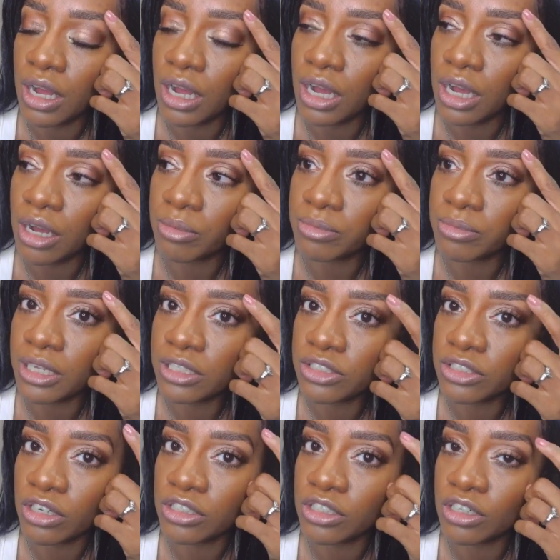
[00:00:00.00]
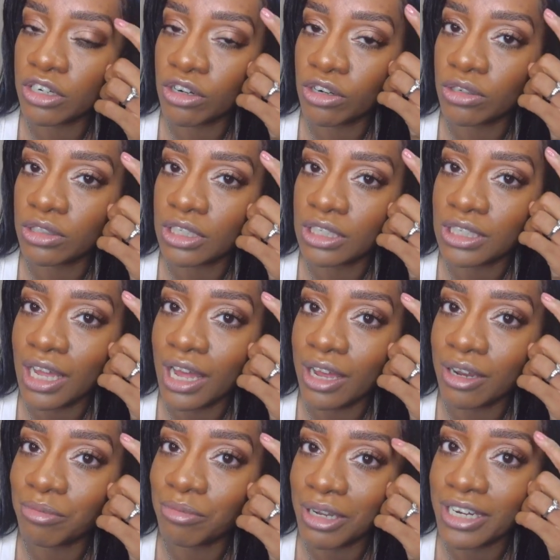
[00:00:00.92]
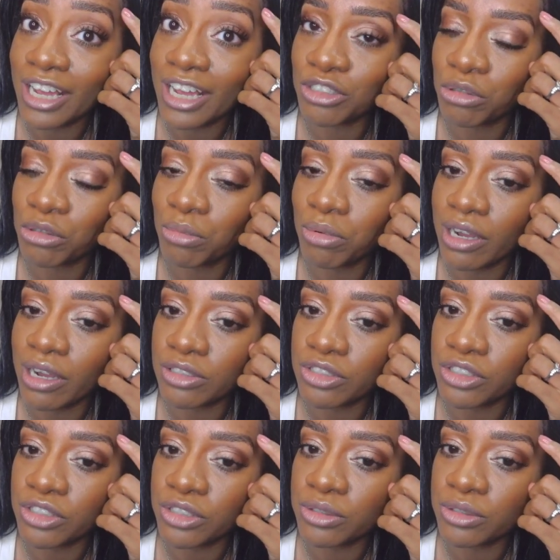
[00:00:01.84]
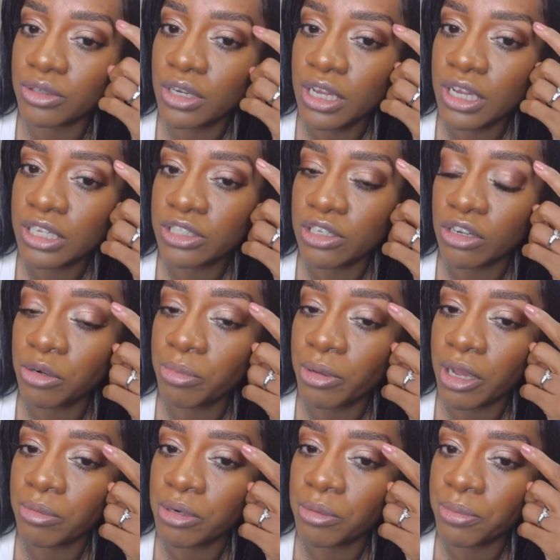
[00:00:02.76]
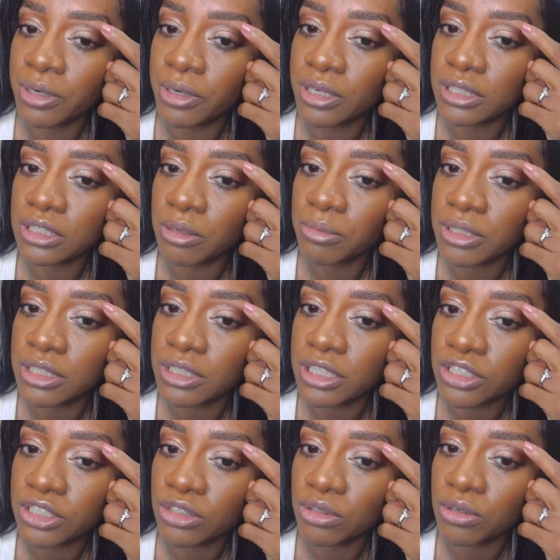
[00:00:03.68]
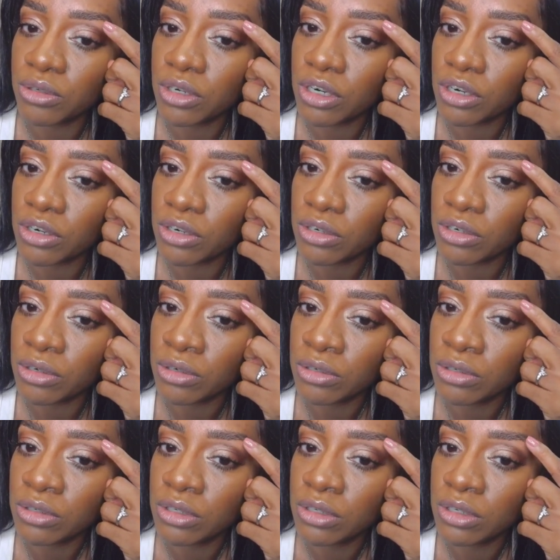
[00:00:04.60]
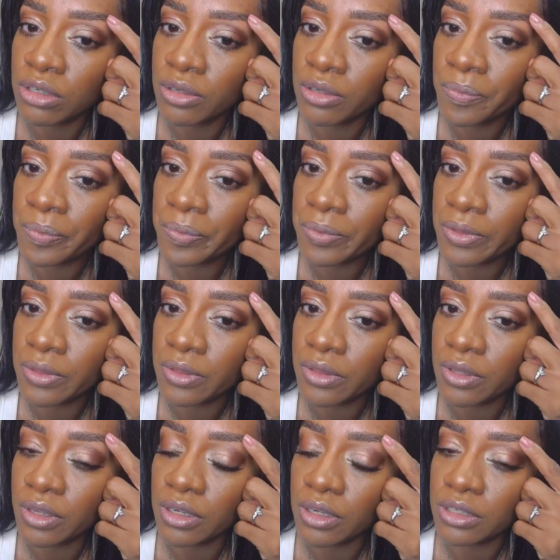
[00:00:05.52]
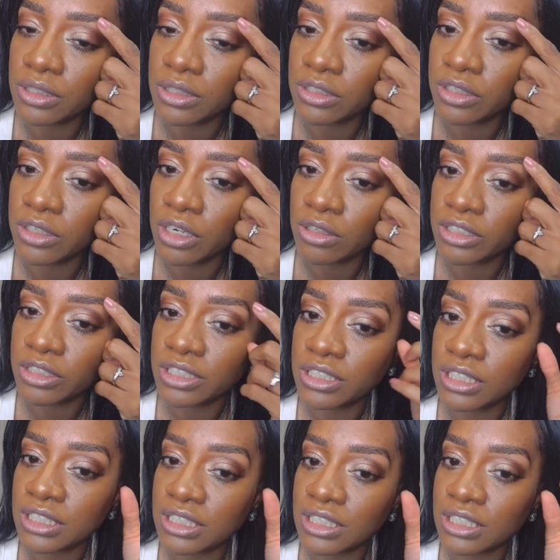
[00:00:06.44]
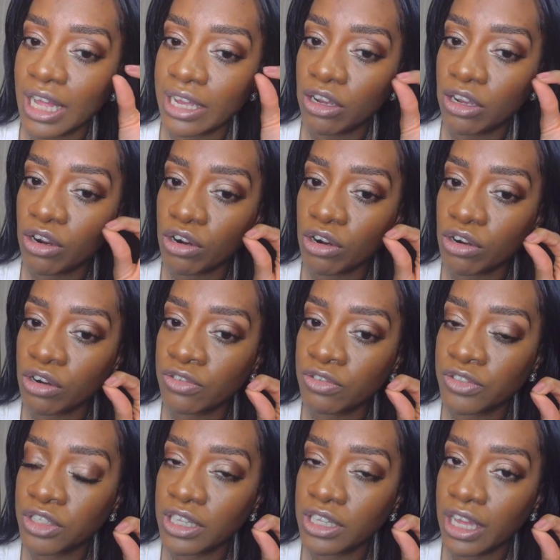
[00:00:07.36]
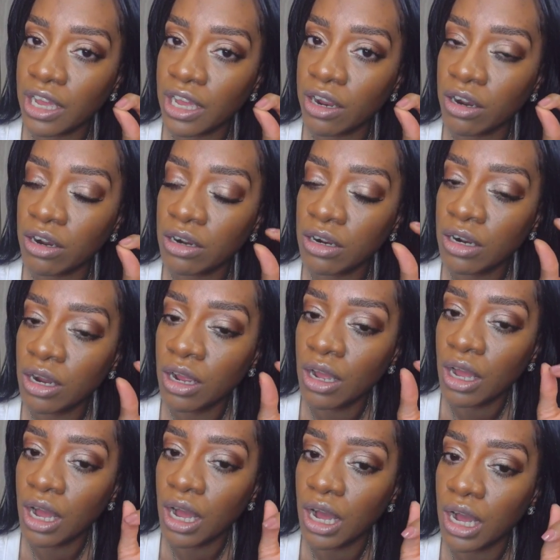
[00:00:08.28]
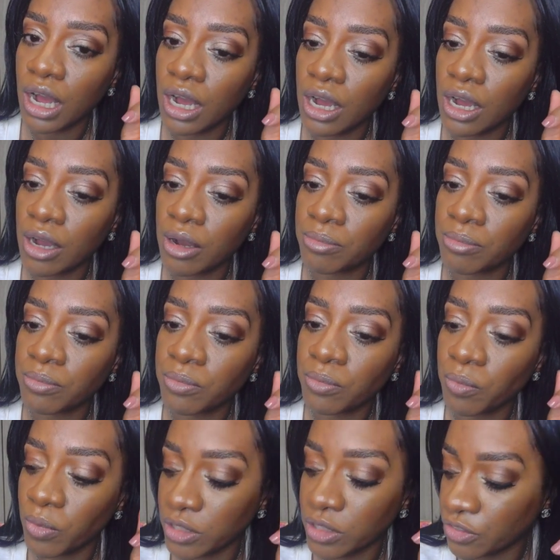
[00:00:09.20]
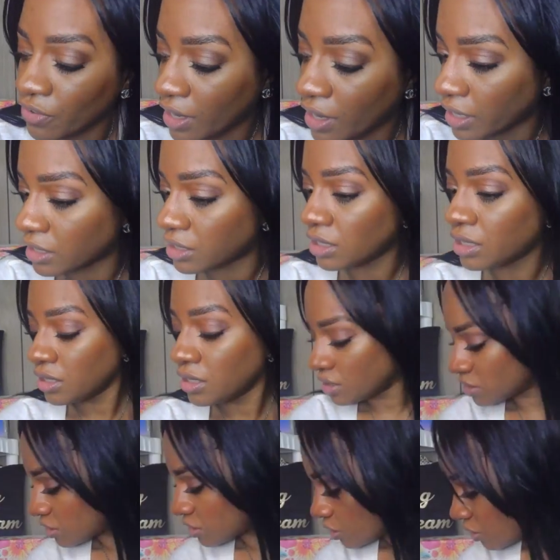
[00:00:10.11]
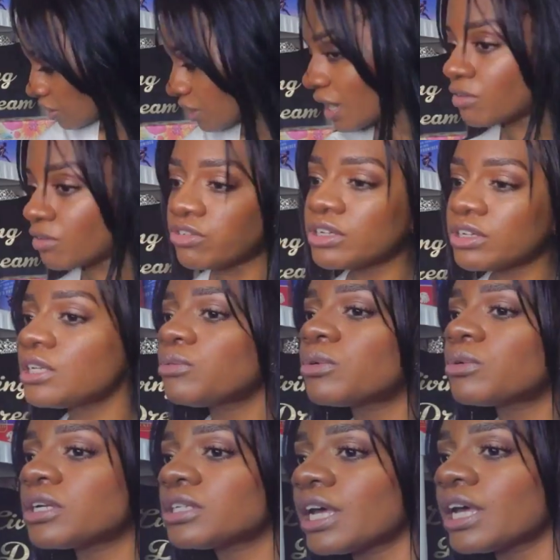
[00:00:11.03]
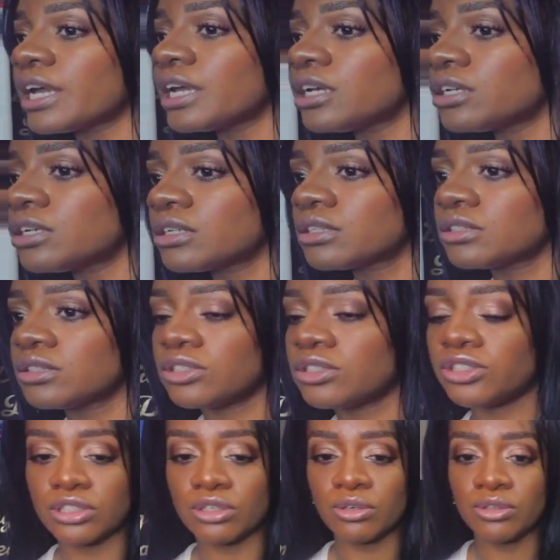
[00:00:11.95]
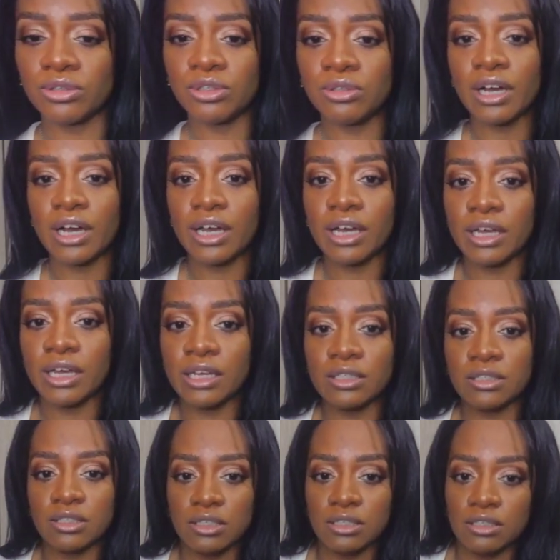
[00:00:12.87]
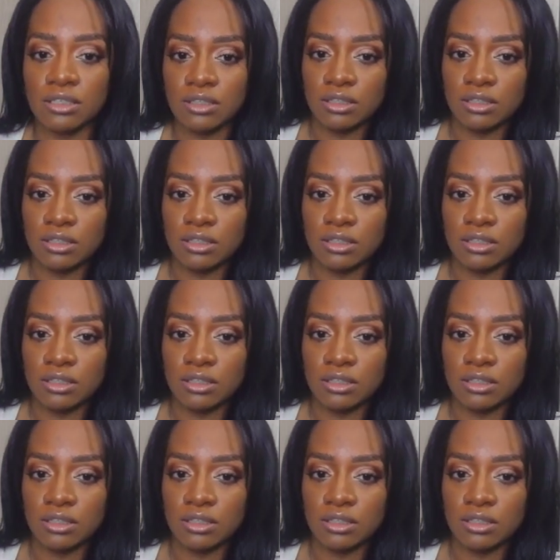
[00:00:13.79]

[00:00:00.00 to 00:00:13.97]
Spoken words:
they start to curl a lot. My natural brows do. So to be able to put some additional curl, you know, just a slight curve to the hair, was fine. So I really want to like show you guys.